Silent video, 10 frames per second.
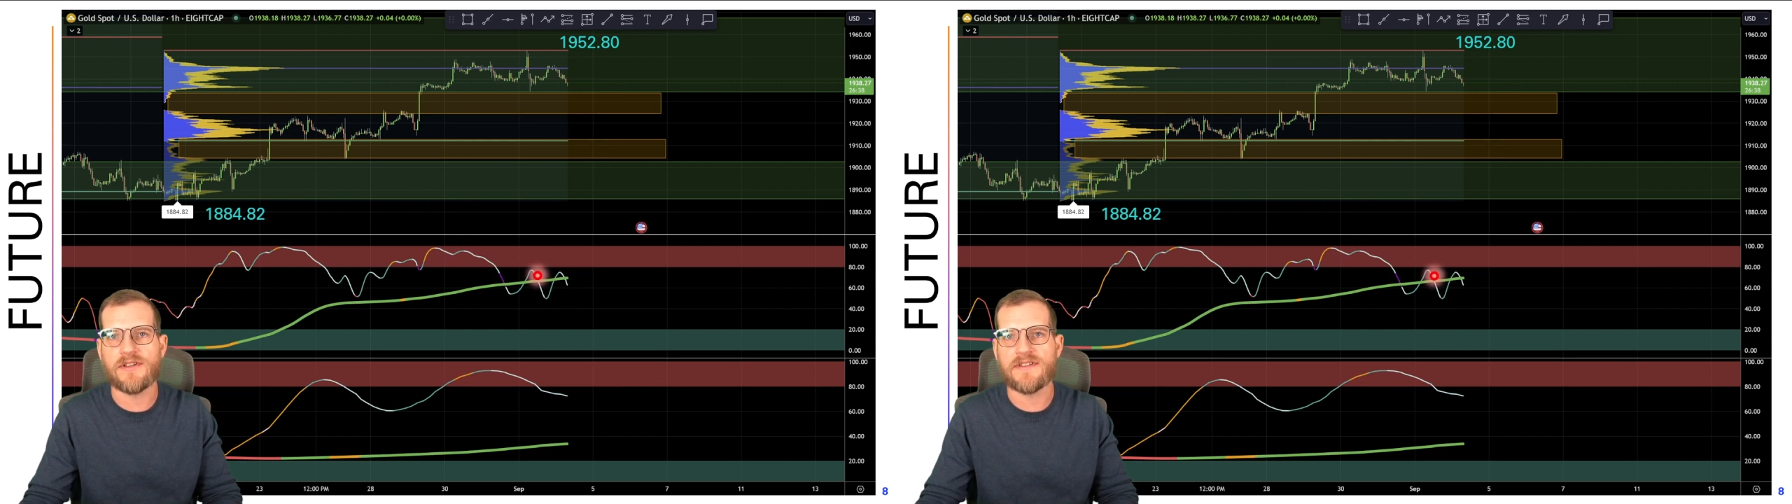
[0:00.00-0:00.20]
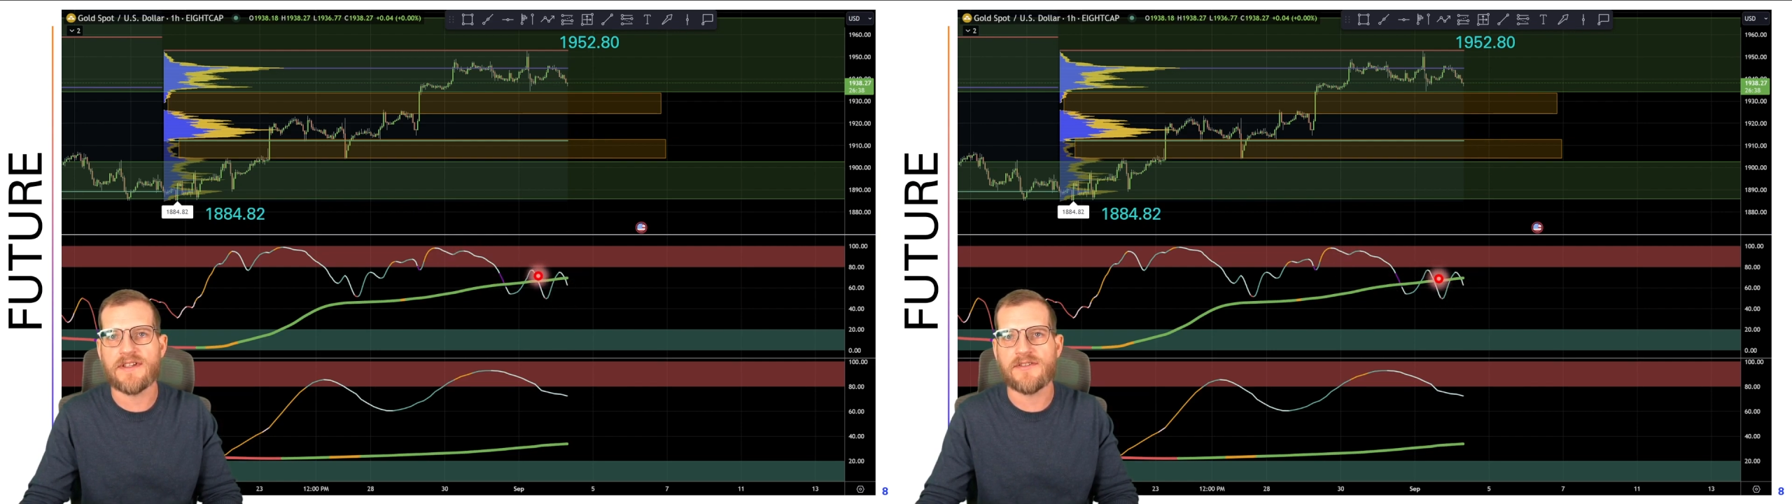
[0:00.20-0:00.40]

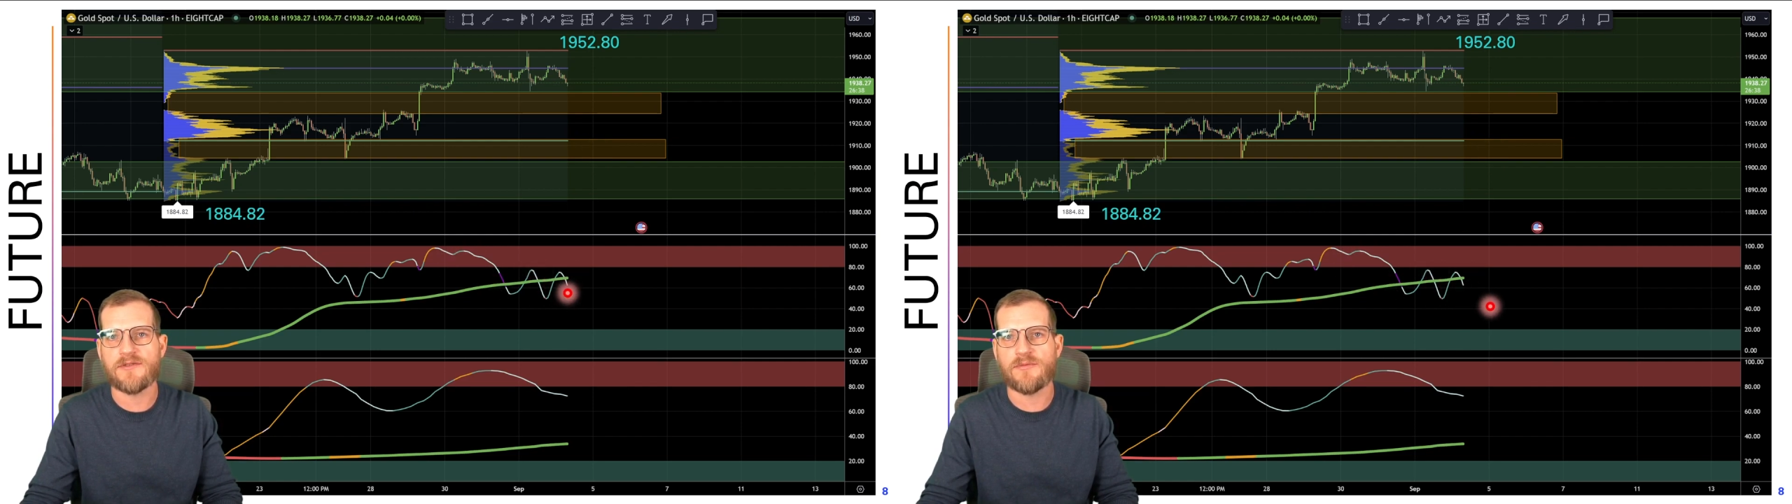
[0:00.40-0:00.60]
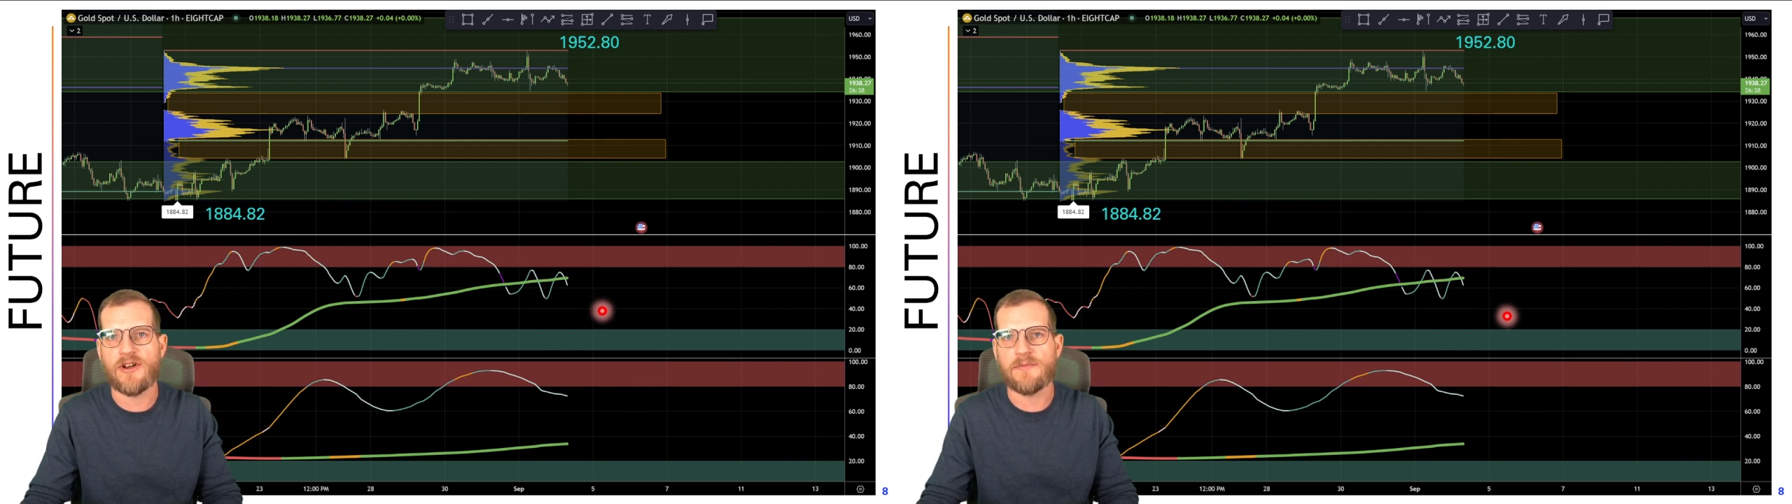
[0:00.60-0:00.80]
in delta
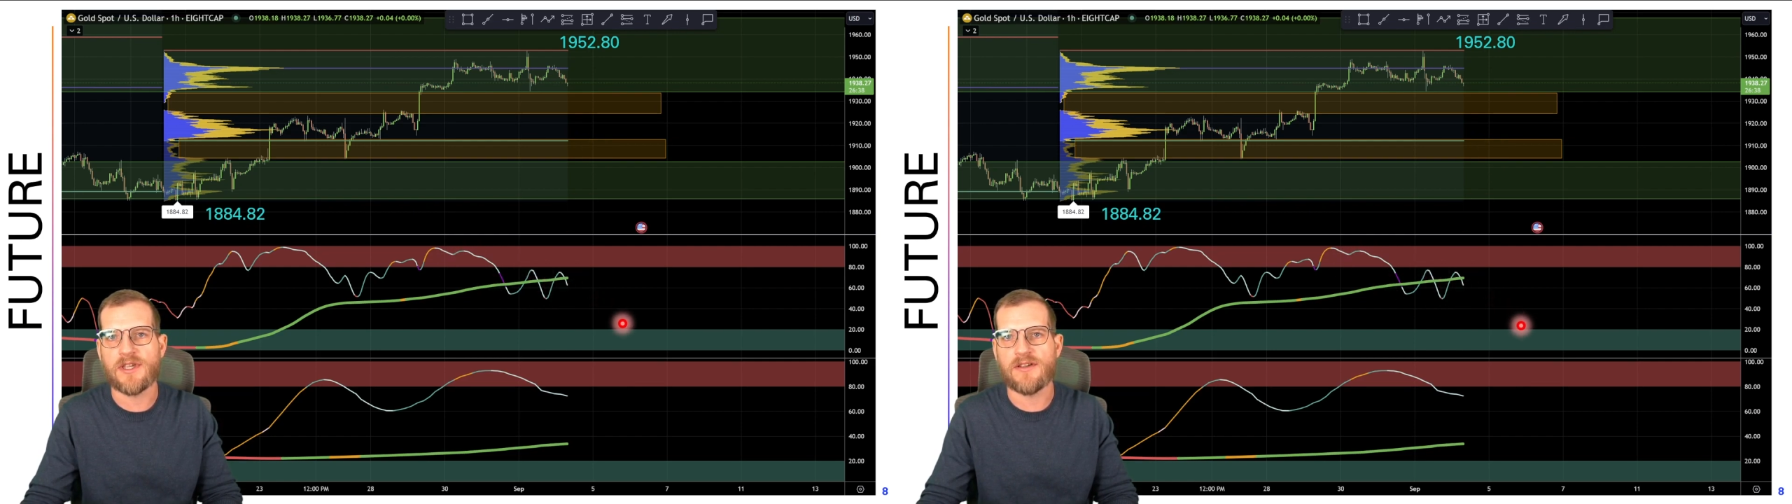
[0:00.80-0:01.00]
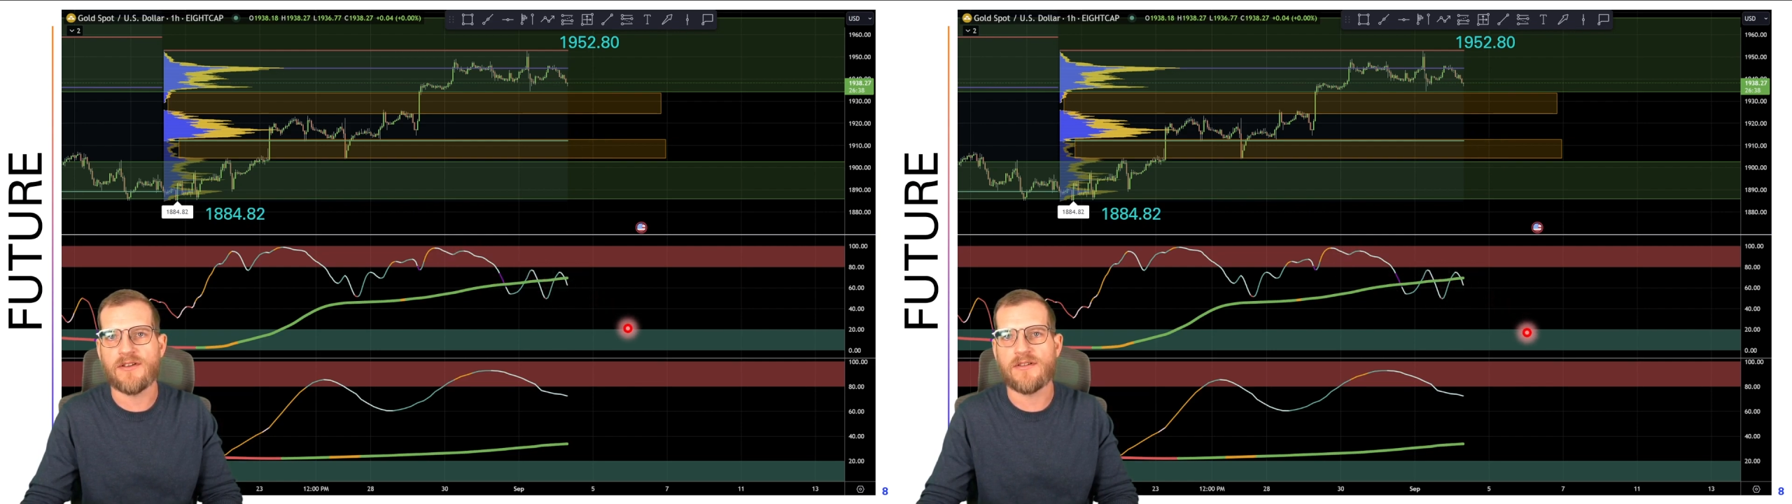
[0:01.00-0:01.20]
prime
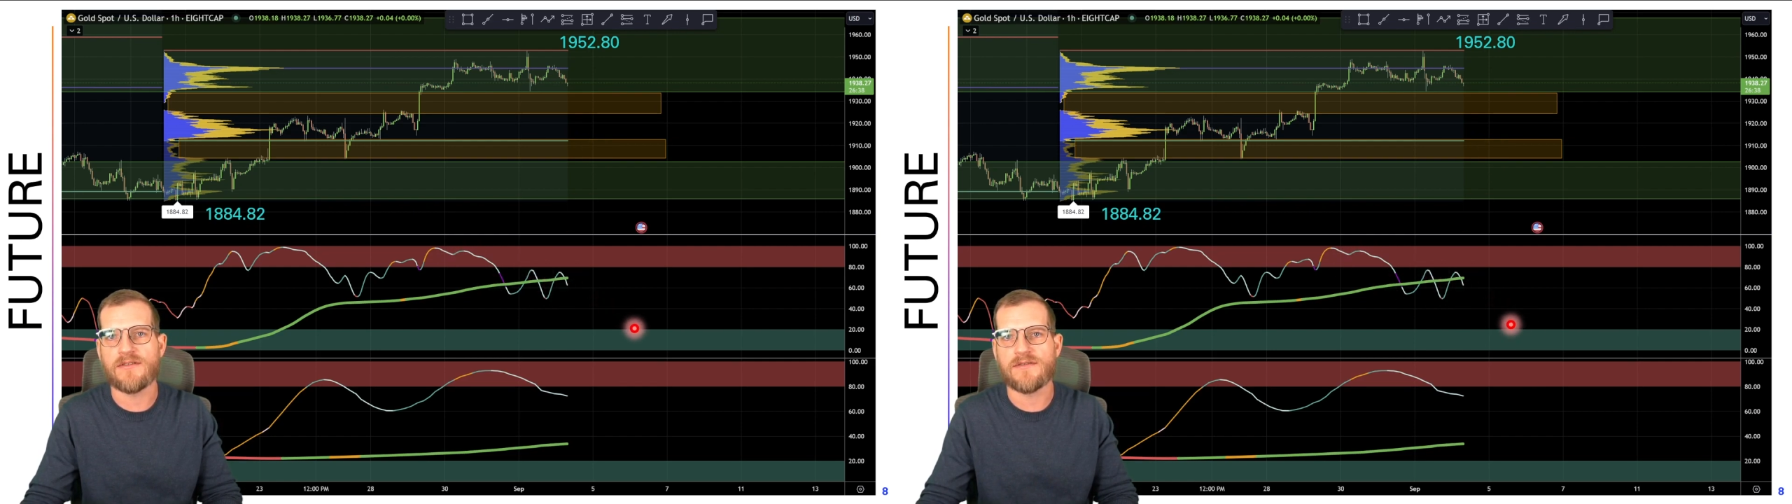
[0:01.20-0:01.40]
here